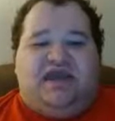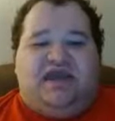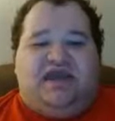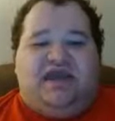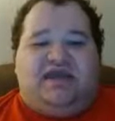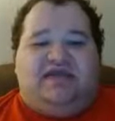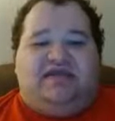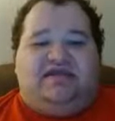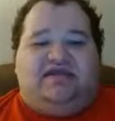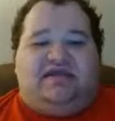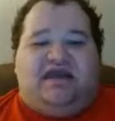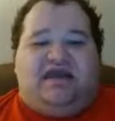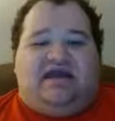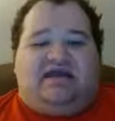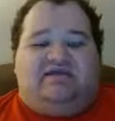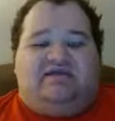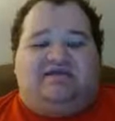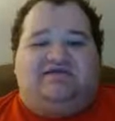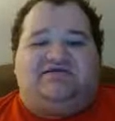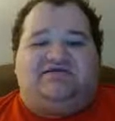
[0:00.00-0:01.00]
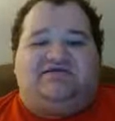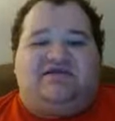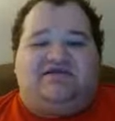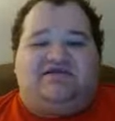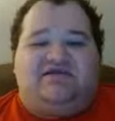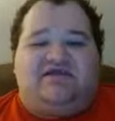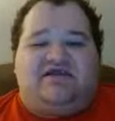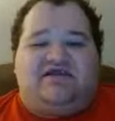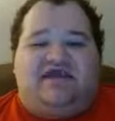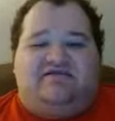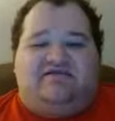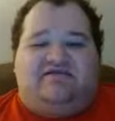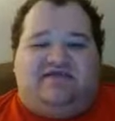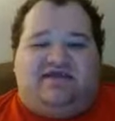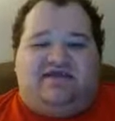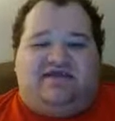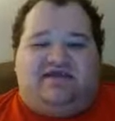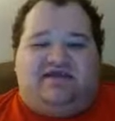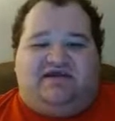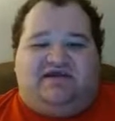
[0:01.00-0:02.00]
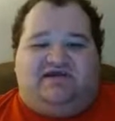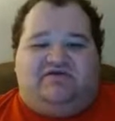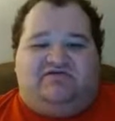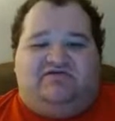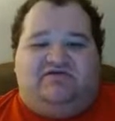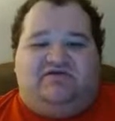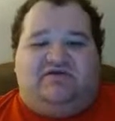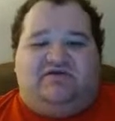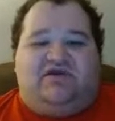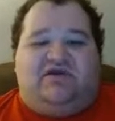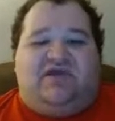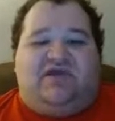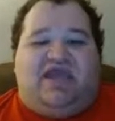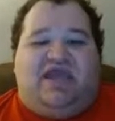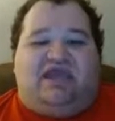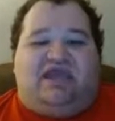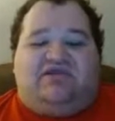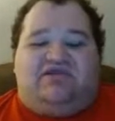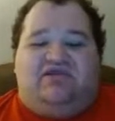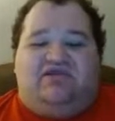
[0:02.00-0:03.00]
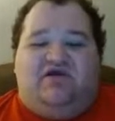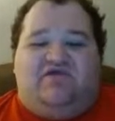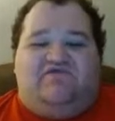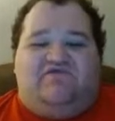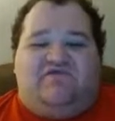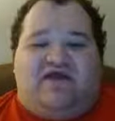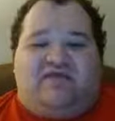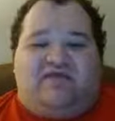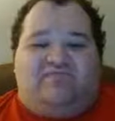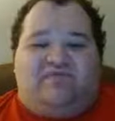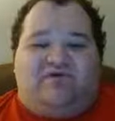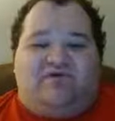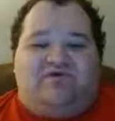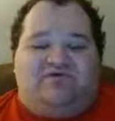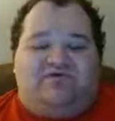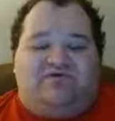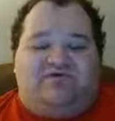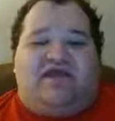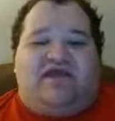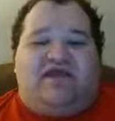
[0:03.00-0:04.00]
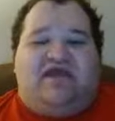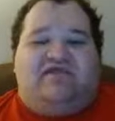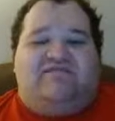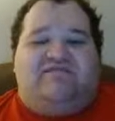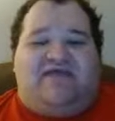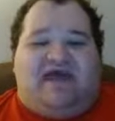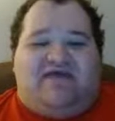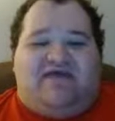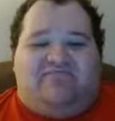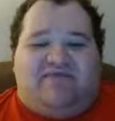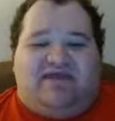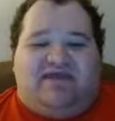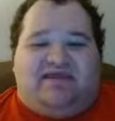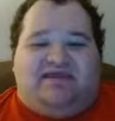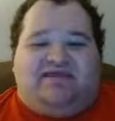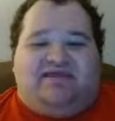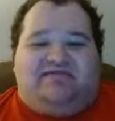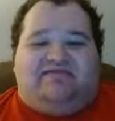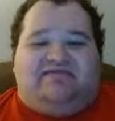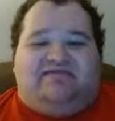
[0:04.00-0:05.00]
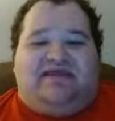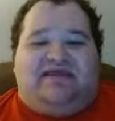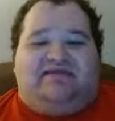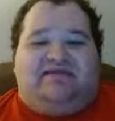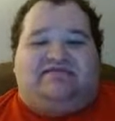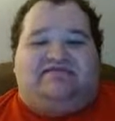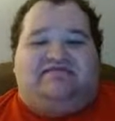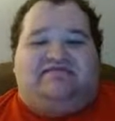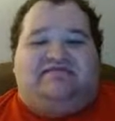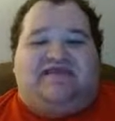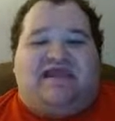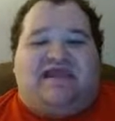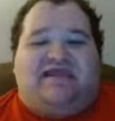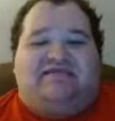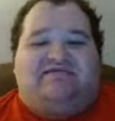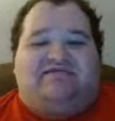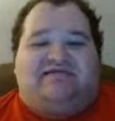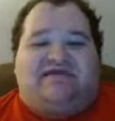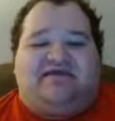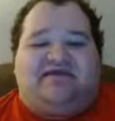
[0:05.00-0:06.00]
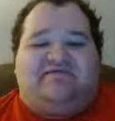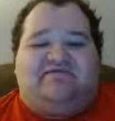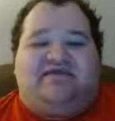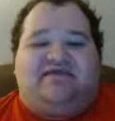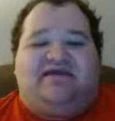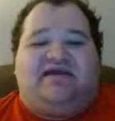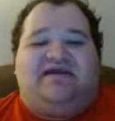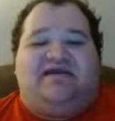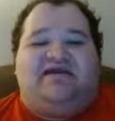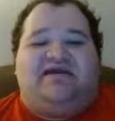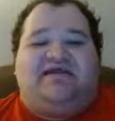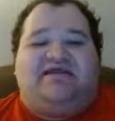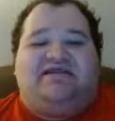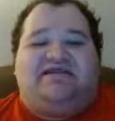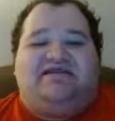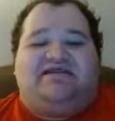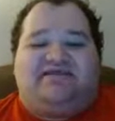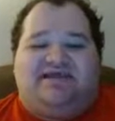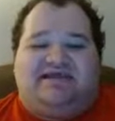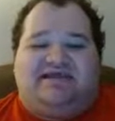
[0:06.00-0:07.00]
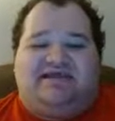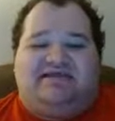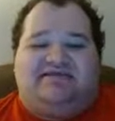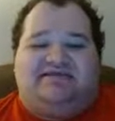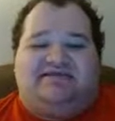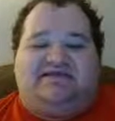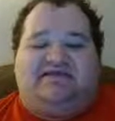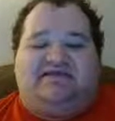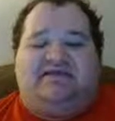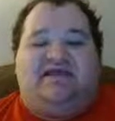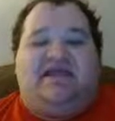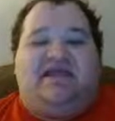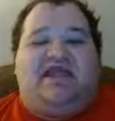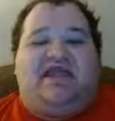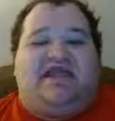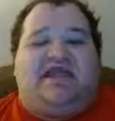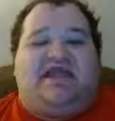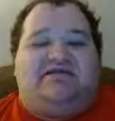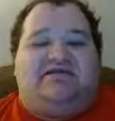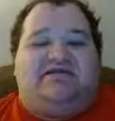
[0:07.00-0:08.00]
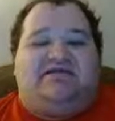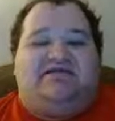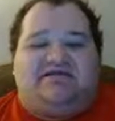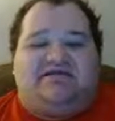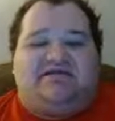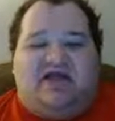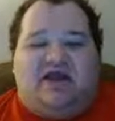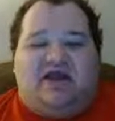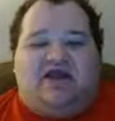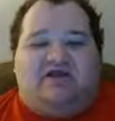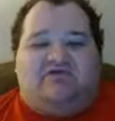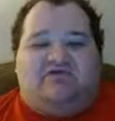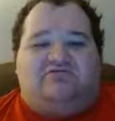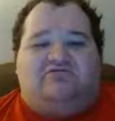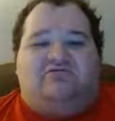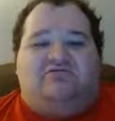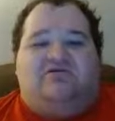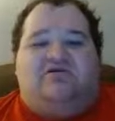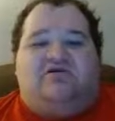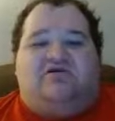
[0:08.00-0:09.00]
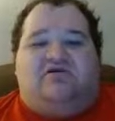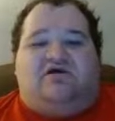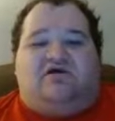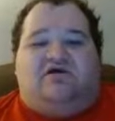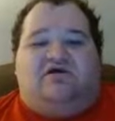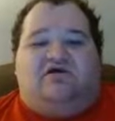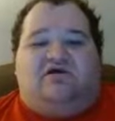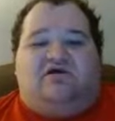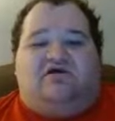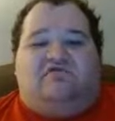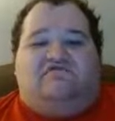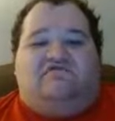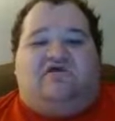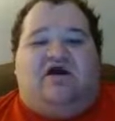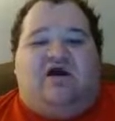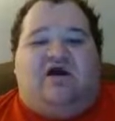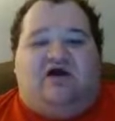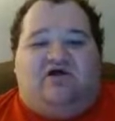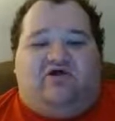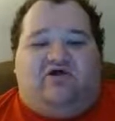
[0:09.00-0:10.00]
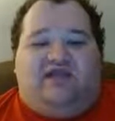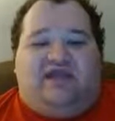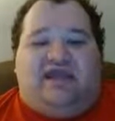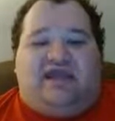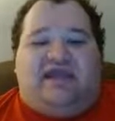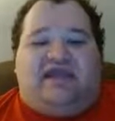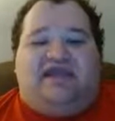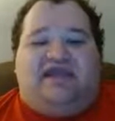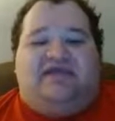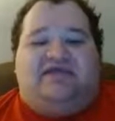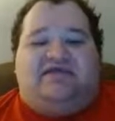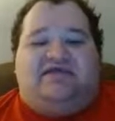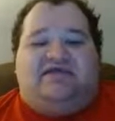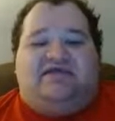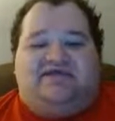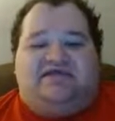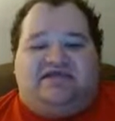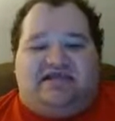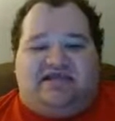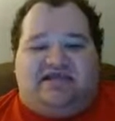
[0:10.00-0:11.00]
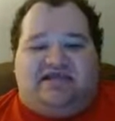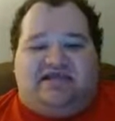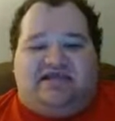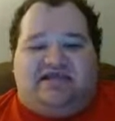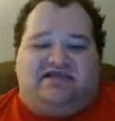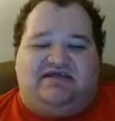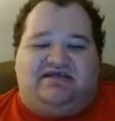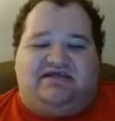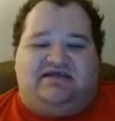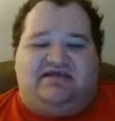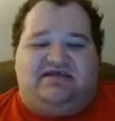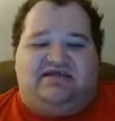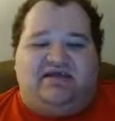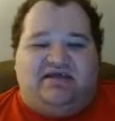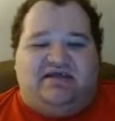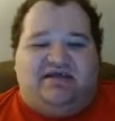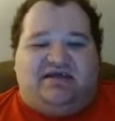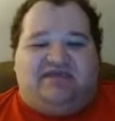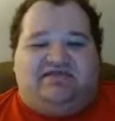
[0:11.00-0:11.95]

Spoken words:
Hey, Alex Cardinale here. It's November, and that means it's Thanksgiving season and the start of holiday season.